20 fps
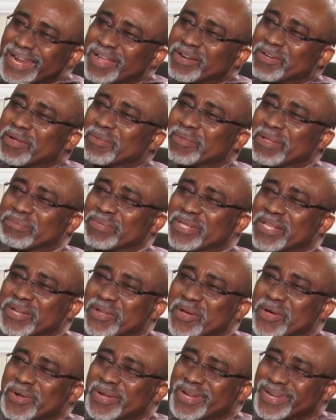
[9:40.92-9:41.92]
what I'm saying.
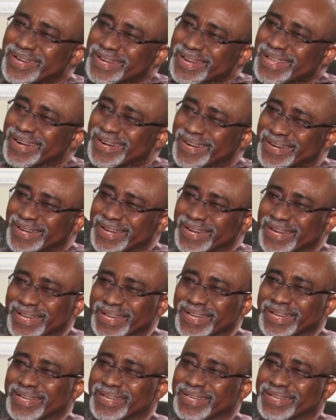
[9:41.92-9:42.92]

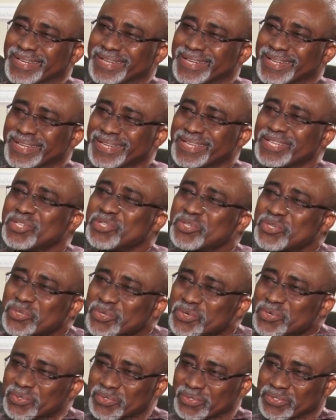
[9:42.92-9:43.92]
Ordinarily, it
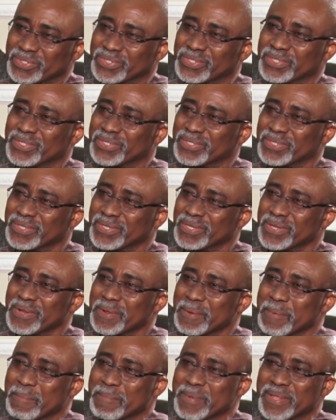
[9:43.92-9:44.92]
shouldn't.
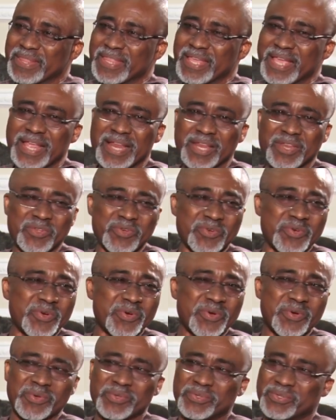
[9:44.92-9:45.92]
But then you
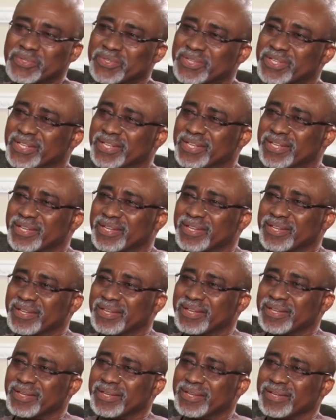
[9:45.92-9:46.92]
go to
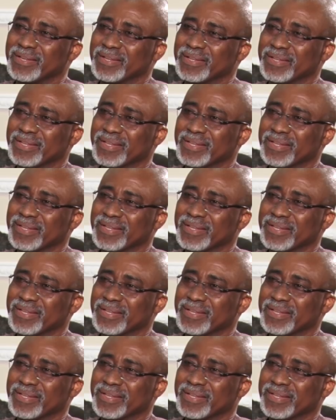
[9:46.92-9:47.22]
the